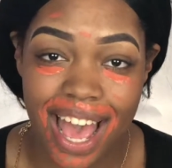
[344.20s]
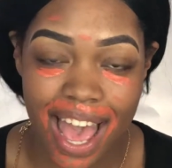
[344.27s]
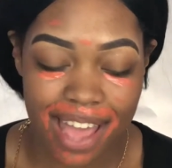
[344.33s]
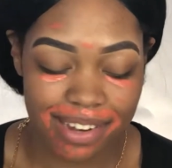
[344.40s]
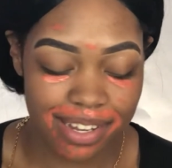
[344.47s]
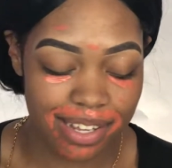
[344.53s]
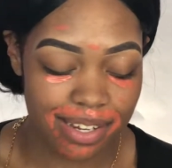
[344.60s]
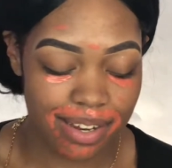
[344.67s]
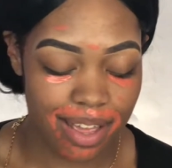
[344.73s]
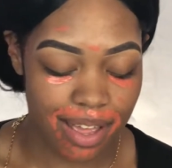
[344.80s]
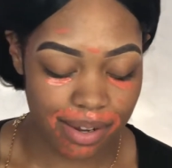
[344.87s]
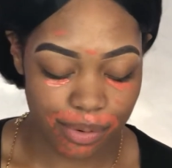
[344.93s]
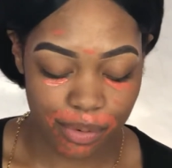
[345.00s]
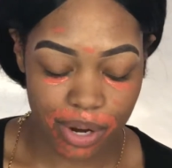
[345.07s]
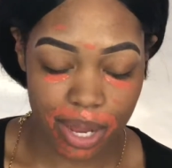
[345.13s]
I did
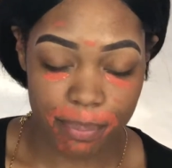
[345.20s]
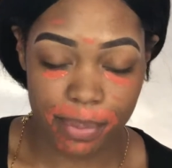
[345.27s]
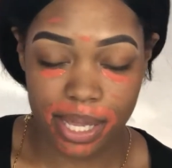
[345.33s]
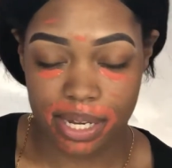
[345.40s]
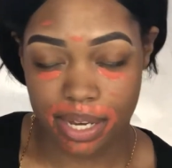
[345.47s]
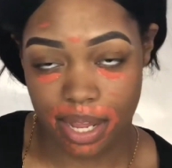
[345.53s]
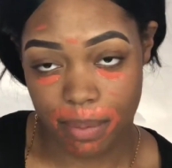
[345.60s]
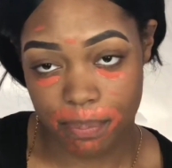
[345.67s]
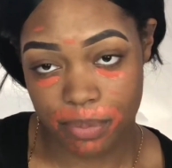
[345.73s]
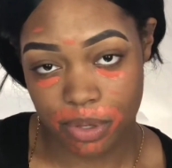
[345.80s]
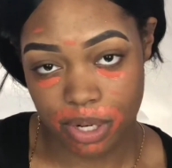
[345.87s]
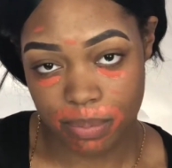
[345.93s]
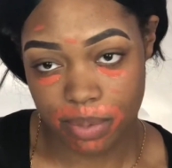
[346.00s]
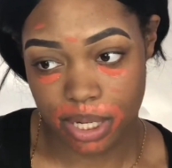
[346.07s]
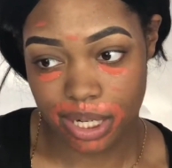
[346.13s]
not grab a damn
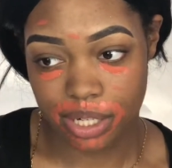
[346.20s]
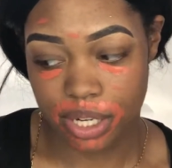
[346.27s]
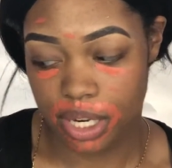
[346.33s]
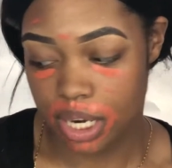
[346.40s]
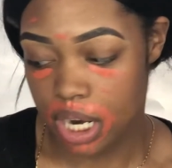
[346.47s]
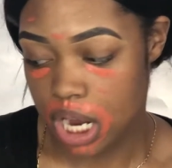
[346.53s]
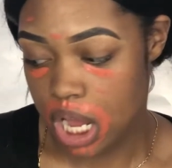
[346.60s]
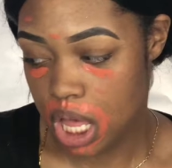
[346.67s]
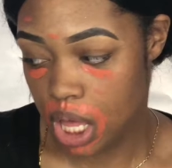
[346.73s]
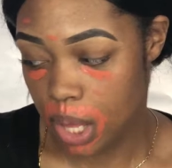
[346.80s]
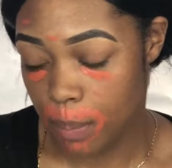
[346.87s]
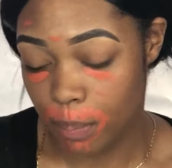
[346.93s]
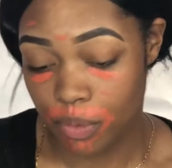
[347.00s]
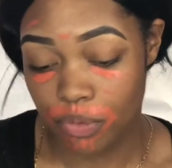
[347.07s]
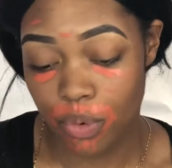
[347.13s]
beauty blender
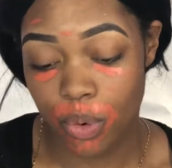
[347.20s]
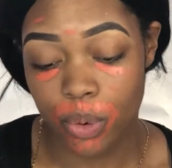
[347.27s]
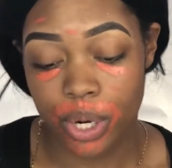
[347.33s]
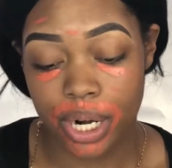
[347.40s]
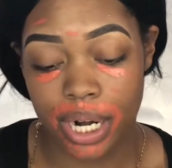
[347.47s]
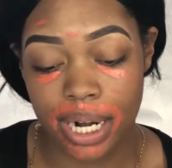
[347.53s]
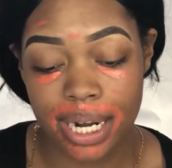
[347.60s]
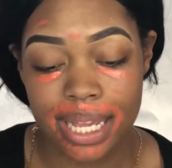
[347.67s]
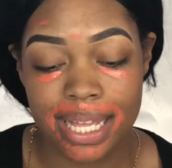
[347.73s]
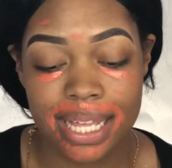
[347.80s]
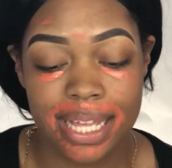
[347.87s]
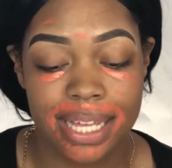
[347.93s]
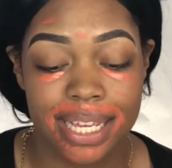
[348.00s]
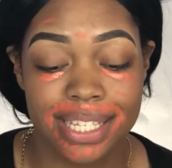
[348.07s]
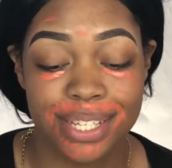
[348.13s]
before
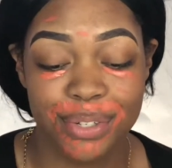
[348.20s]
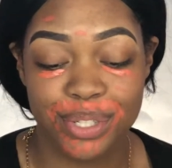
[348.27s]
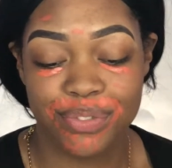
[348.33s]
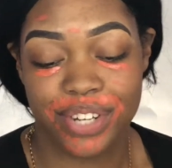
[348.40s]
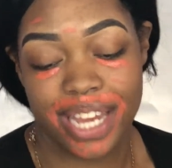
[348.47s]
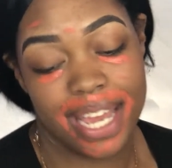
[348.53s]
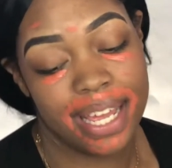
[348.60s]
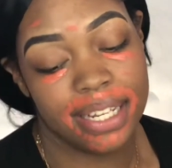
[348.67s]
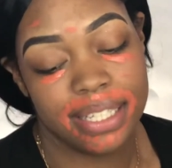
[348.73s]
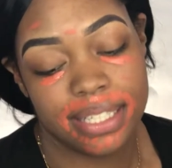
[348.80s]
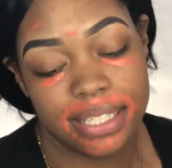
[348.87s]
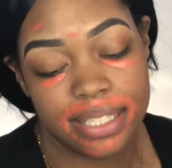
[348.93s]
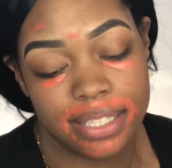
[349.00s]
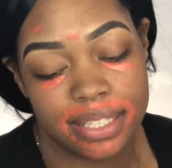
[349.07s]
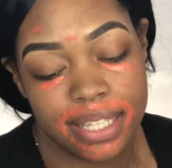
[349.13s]
because I always forget,
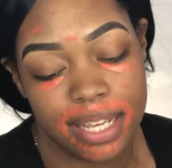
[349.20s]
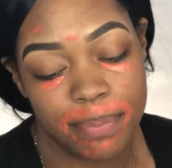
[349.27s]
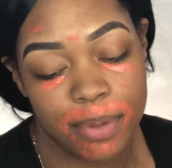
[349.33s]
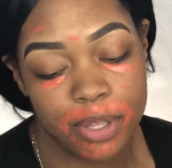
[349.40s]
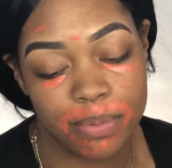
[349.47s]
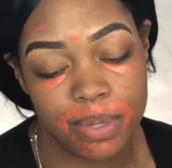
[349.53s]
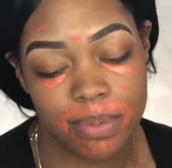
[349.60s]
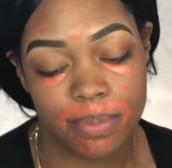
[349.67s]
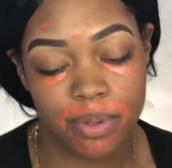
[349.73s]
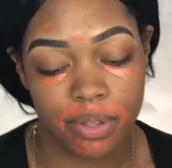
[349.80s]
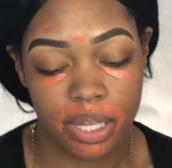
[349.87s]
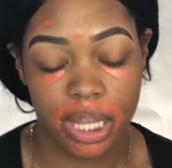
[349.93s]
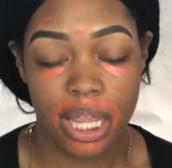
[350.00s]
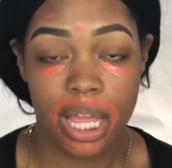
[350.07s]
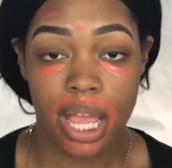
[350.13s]
like most
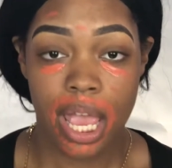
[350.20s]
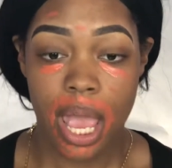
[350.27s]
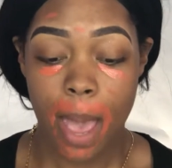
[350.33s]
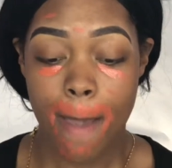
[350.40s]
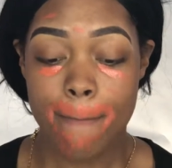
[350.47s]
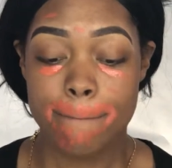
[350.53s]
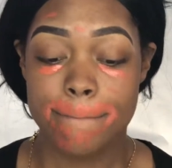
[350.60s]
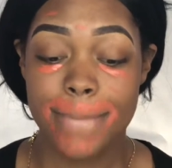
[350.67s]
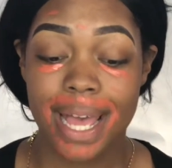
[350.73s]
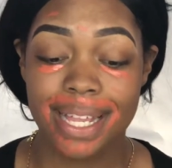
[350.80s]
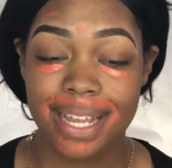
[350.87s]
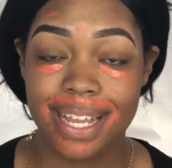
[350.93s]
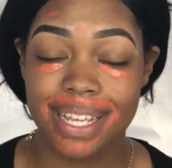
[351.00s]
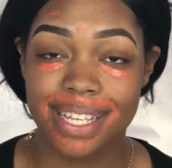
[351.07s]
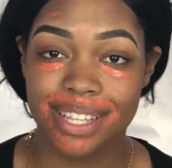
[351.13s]
people.
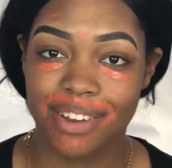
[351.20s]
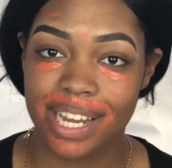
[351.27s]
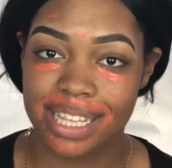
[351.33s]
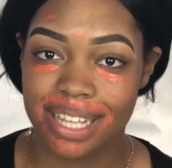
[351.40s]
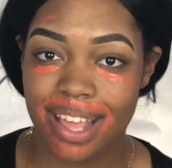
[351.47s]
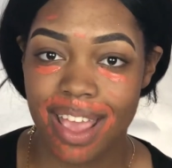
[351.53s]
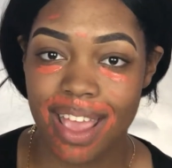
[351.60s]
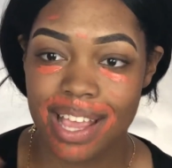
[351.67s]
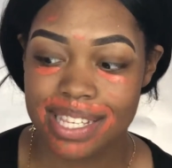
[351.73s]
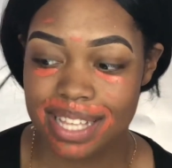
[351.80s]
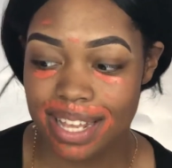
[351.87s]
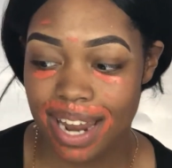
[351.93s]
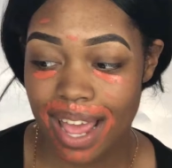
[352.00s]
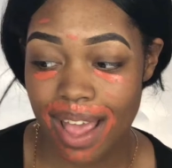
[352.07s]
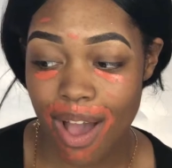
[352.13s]
But the great thing is
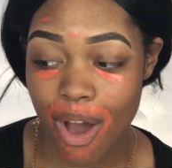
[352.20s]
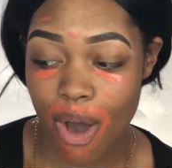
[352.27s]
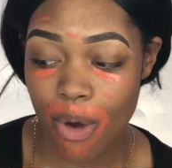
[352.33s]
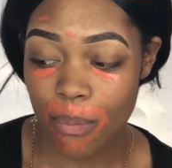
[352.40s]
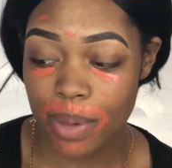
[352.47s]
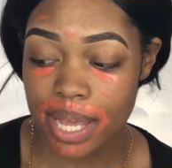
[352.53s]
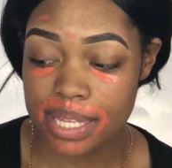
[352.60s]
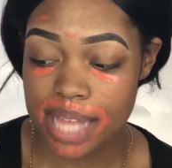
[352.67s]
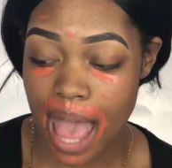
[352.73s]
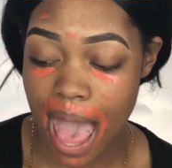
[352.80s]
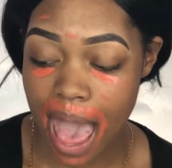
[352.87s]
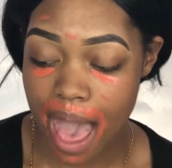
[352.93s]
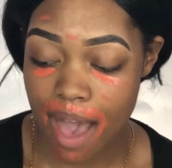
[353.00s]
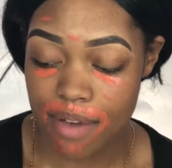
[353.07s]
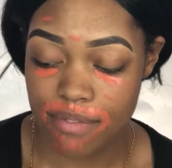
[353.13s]
that I always
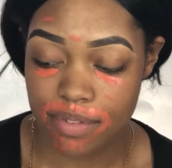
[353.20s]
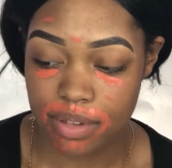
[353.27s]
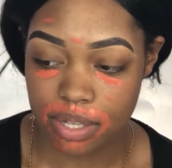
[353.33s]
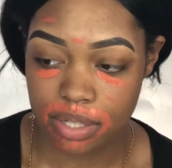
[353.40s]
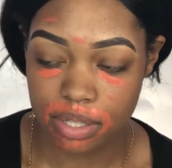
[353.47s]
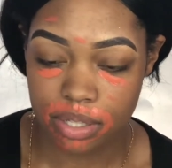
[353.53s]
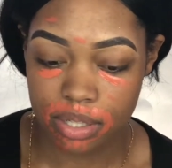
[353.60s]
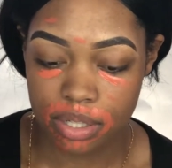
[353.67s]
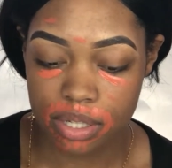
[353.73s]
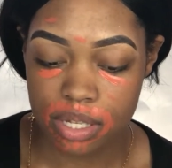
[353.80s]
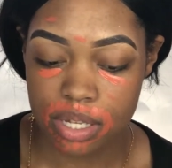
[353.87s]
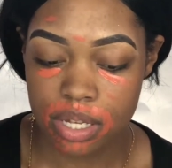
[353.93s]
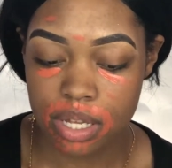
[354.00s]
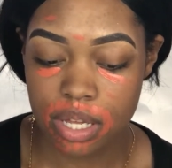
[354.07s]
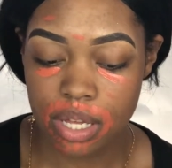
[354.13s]
have
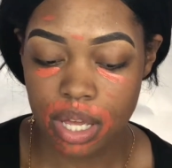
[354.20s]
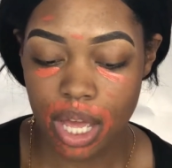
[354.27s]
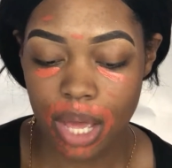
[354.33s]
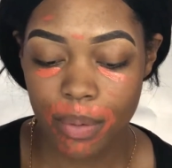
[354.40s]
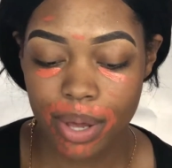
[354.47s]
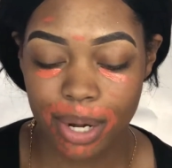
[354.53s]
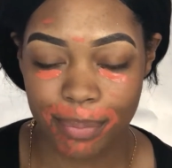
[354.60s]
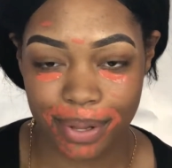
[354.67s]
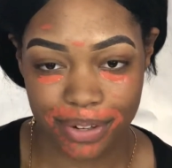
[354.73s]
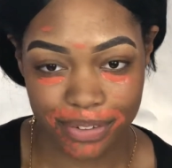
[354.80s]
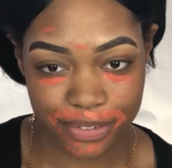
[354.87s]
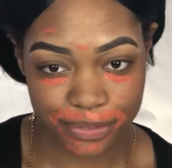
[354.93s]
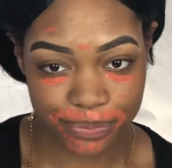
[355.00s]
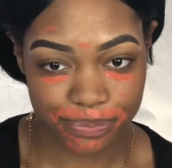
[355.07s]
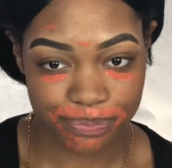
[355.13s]
a water bottle
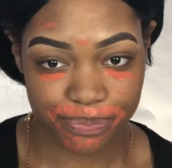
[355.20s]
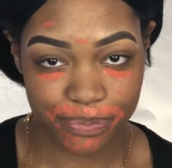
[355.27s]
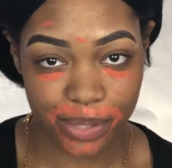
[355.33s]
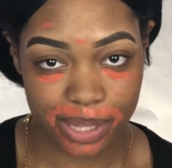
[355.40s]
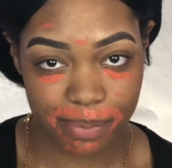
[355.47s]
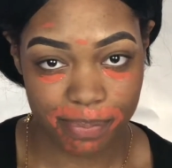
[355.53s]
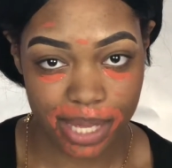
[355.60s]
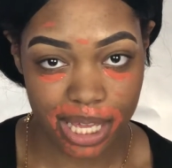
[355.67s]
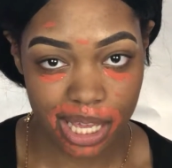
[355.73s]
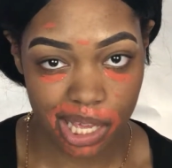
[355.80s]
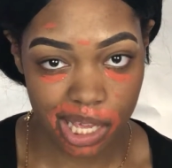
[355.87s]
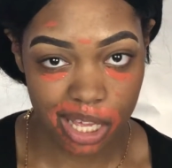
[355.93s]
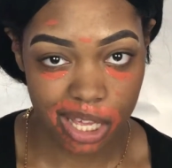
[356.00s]
with me